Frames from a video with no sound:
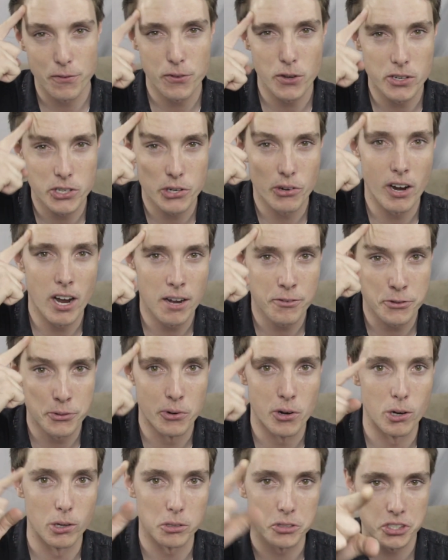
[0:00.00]
the future
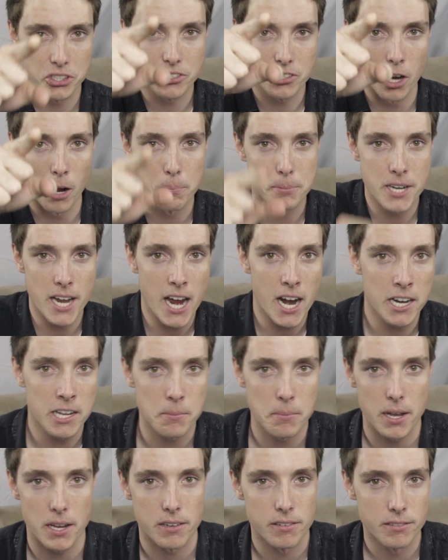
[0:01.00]
after all. Stop
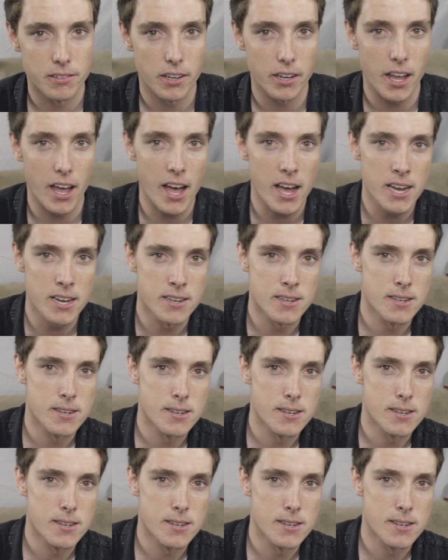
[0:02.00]
doubting me, okay?